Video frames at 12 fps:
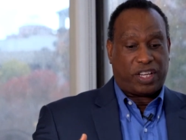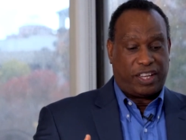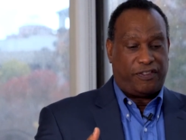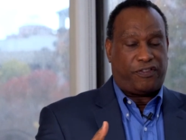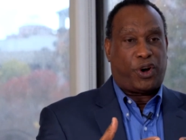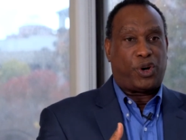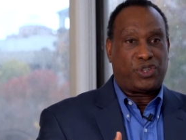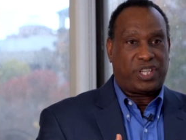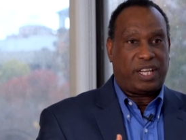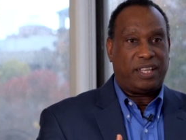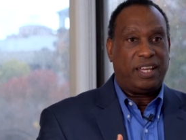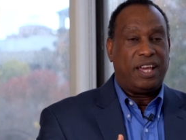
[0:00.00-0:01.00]

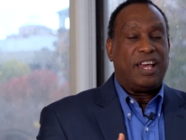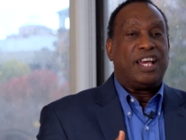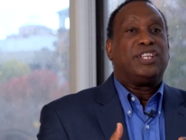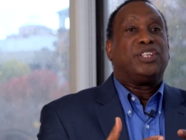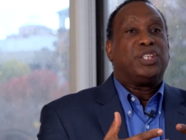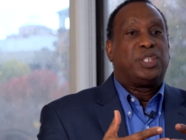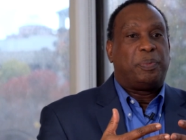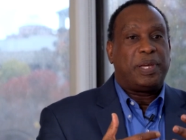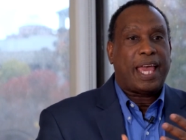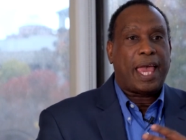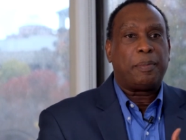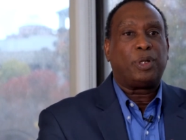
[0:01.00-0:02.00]
converging to
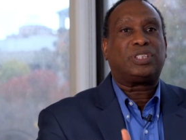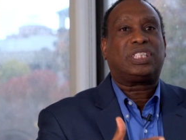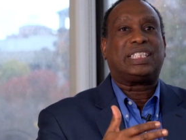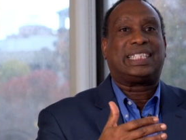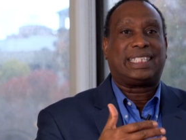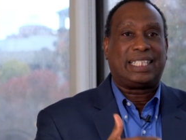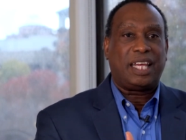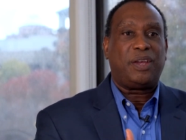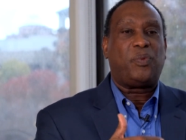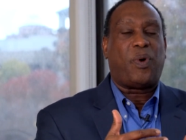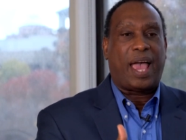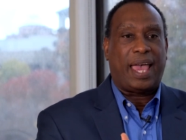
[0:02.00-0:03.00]
be able to see
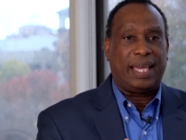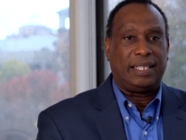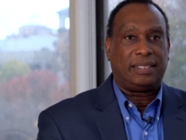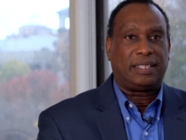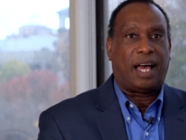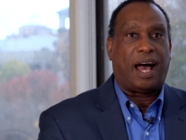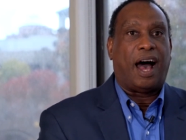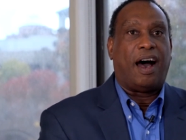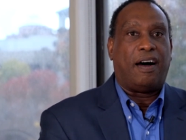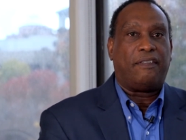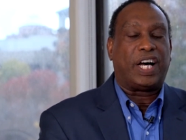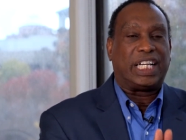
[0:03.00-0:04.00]
ways
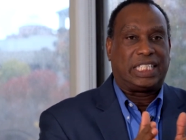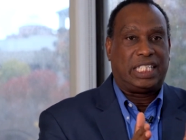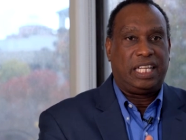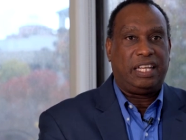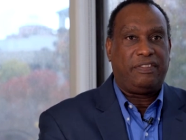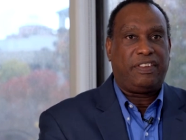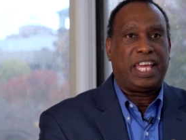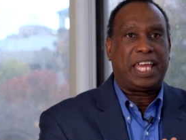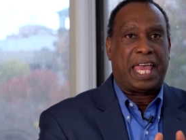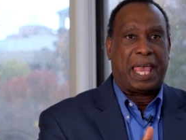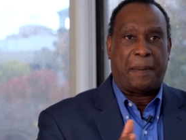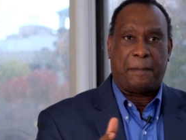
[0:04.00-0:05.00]
of achieving
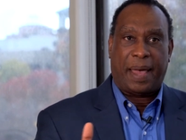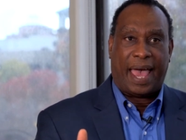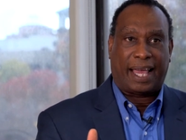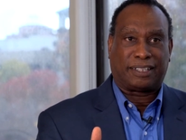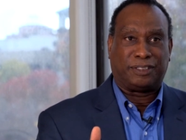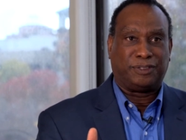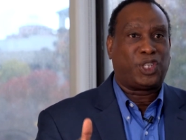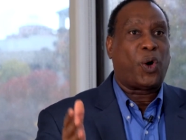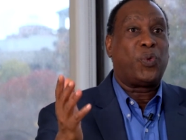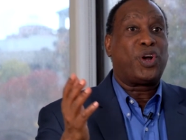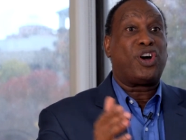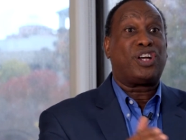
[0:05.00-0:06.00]
impact. And so
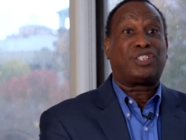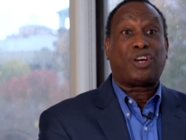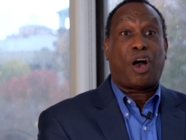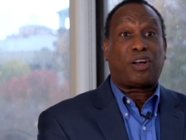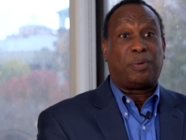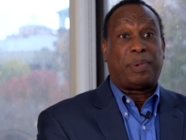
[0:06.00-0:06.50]
we're going to talk